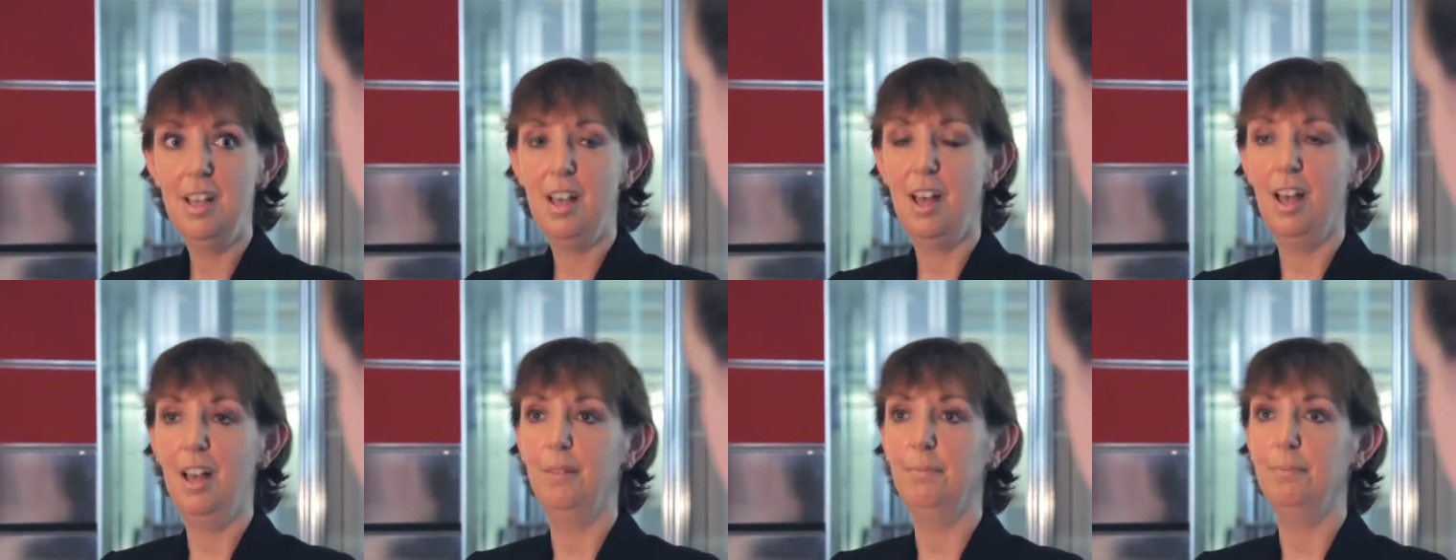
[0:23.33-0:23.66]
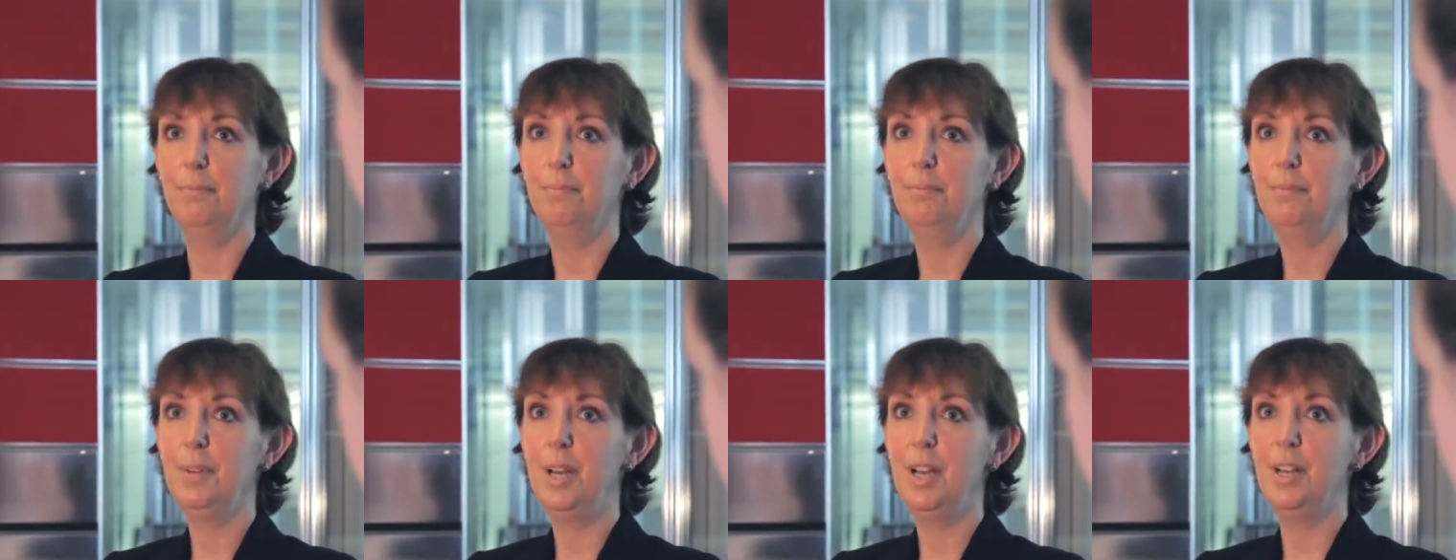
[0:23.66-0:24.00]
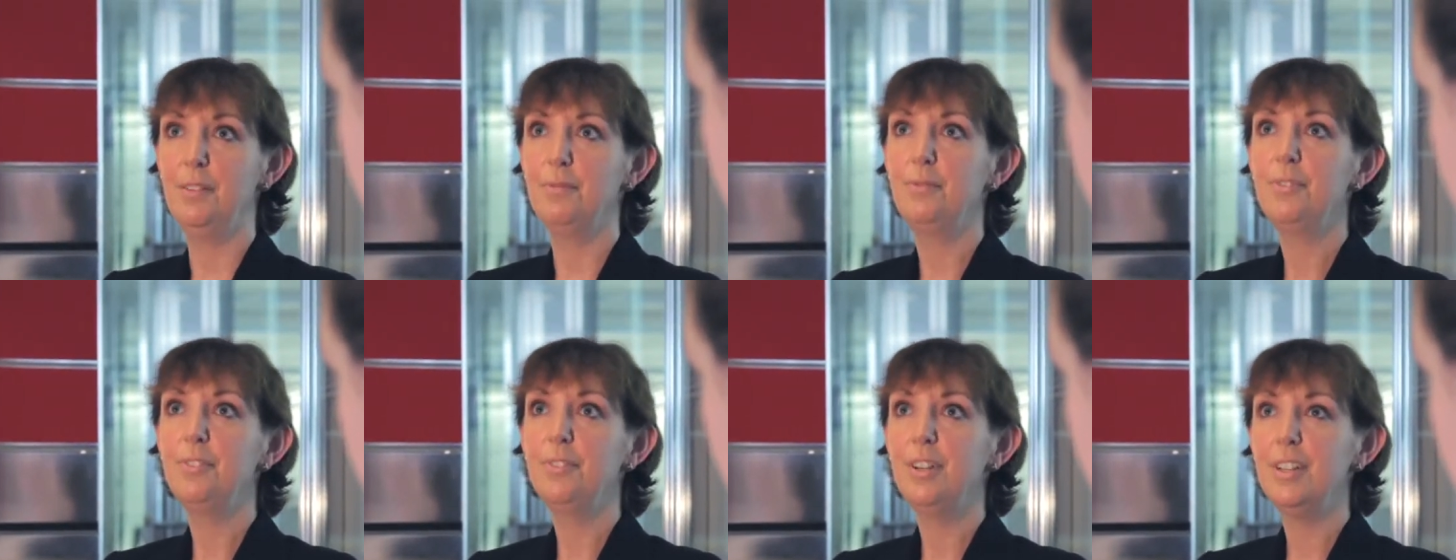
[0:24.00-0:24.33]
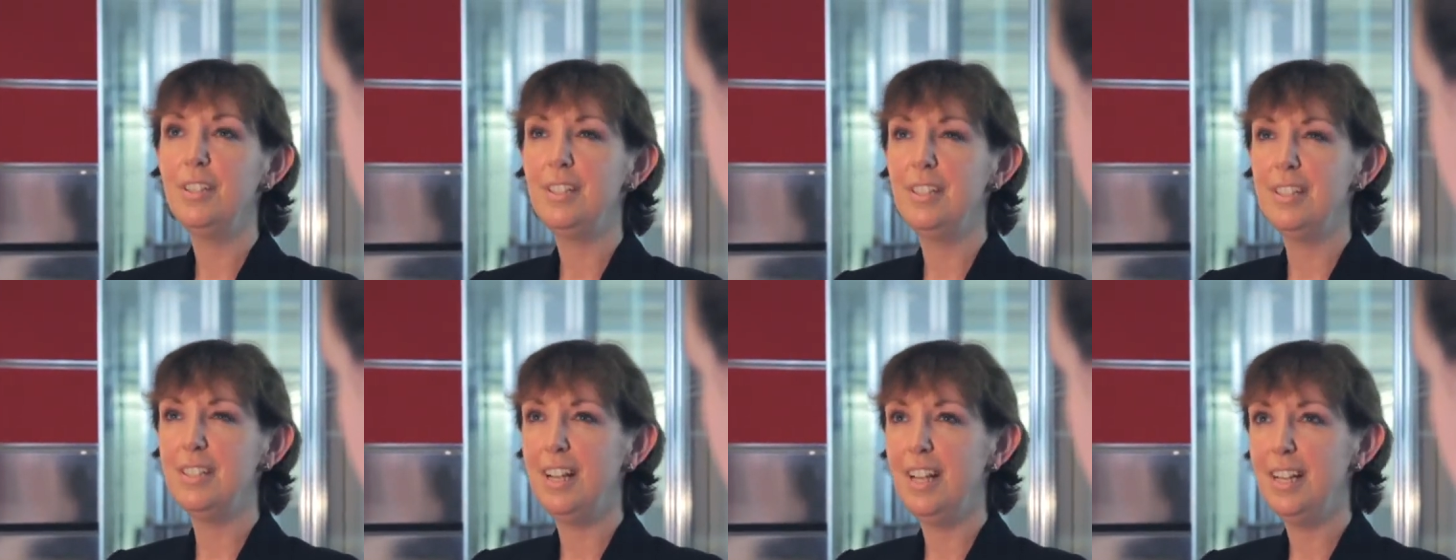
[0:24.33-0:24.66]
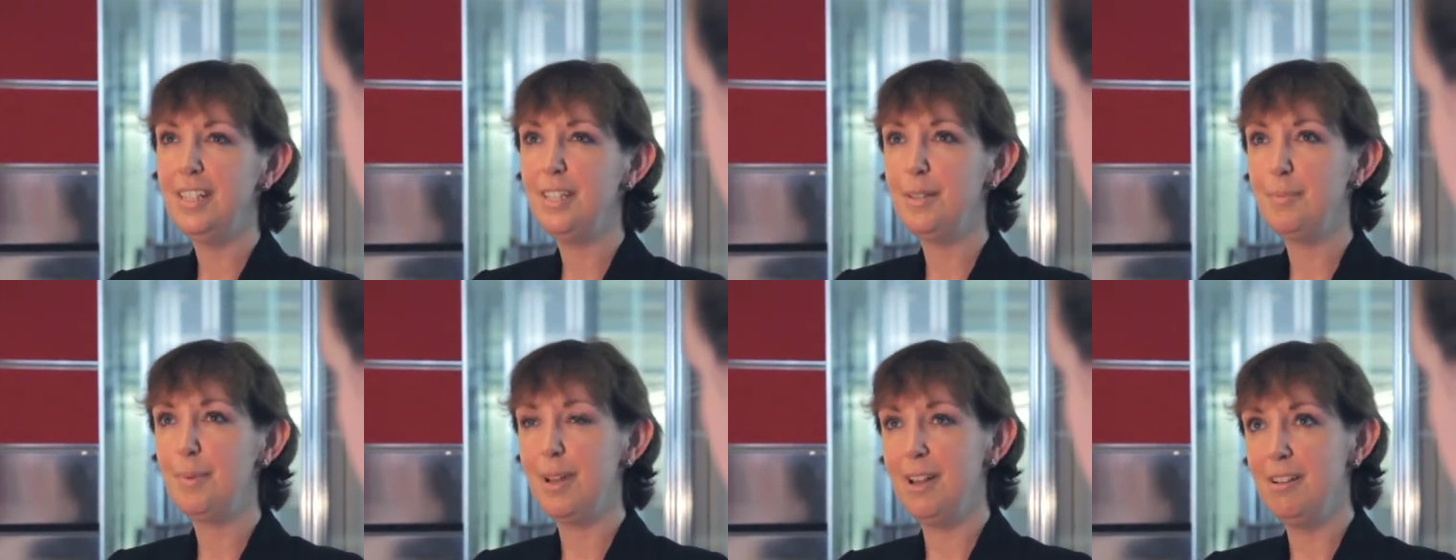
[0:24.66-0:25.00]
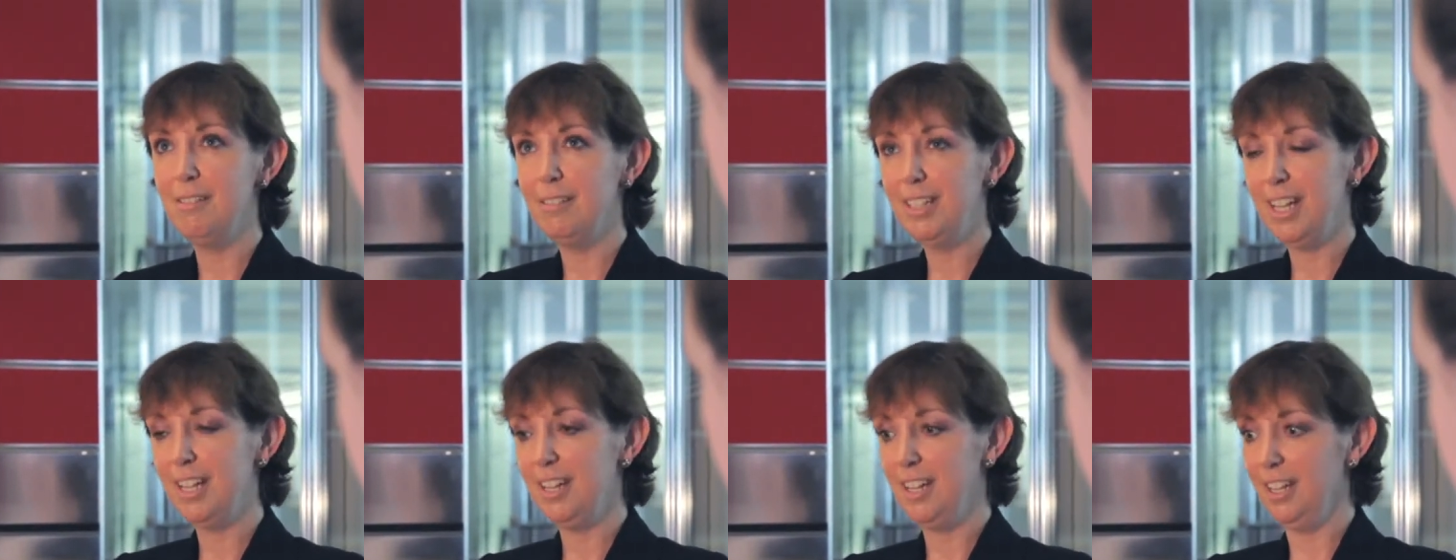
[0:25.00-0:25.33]
And for us, it's less
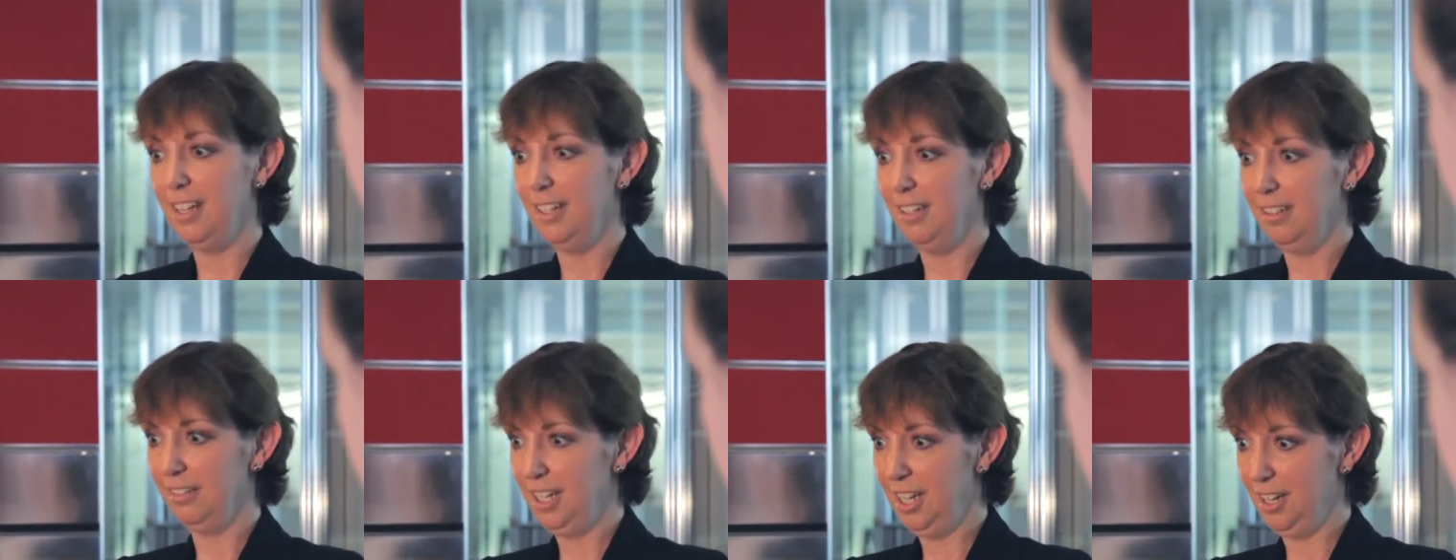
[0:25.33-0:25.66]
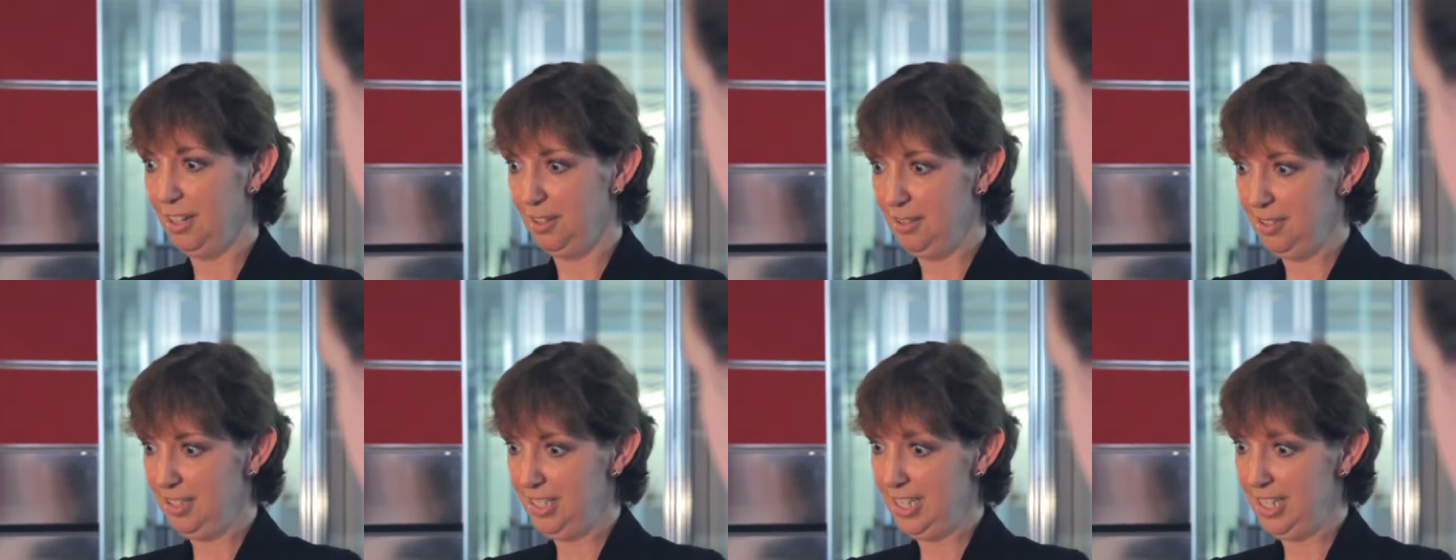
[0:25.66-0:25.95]
about getting